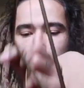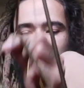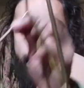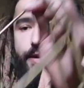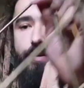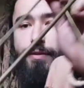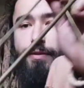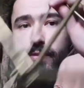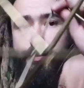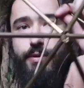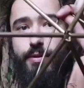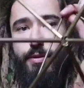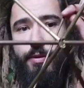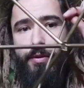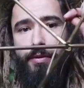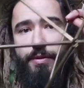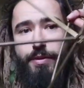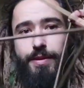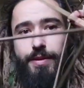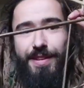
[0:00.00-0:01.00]
So
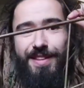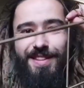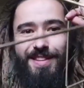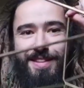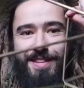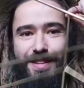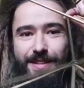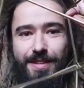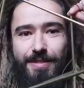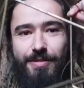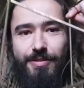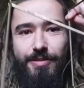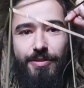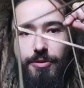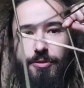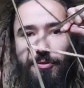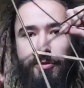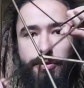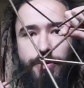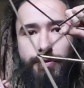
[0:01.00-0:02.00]
it's on the top and
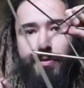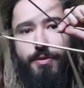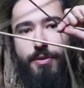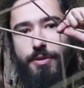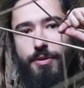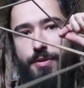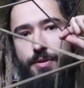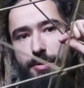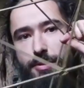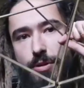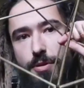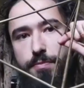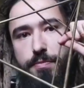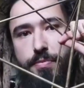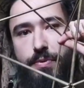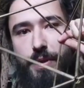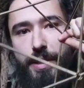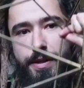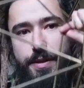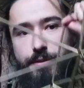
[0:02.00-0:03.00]
it's supposed to only
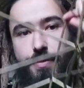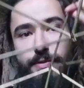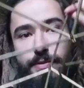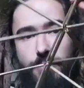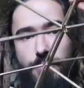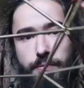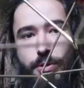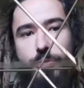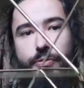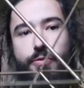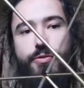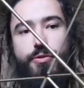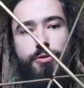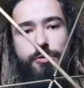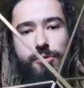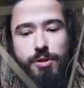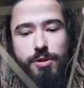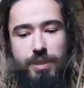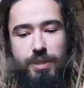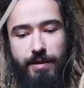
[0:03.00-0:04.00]
have four.
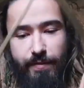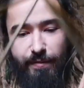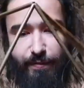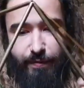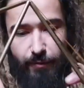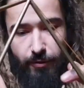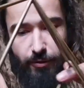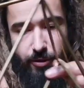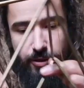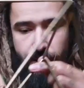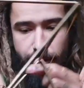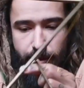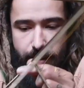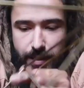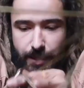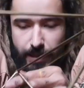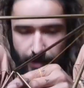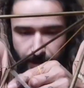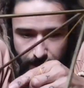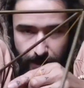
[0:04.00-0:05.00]
So I can
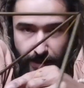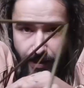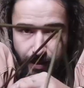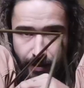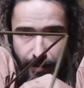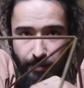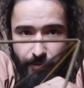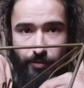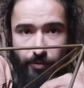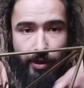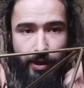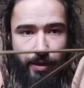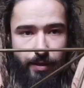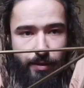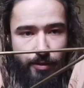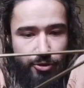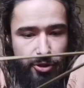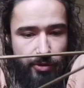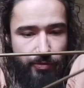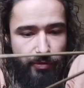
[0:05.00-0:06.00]
just close that
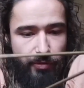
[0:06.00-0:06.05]
corner.